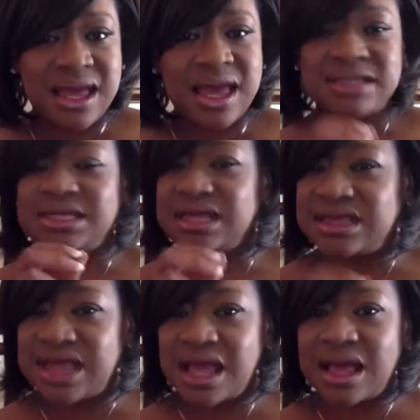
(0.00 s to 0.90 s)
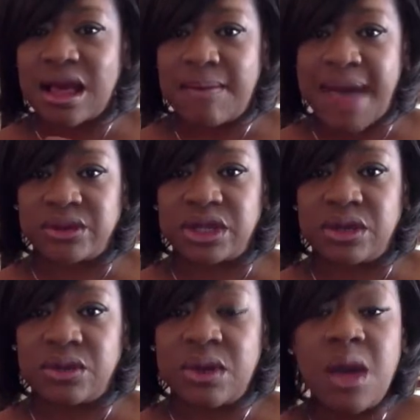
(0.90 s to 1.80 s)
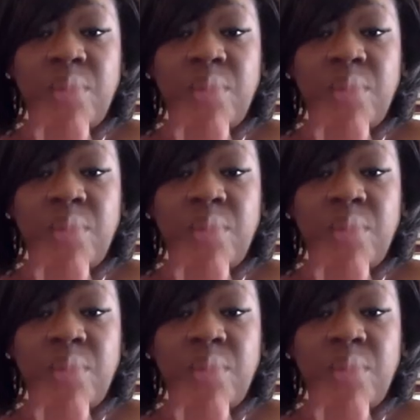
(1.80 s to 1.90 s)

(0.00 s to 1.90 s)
and to think about you?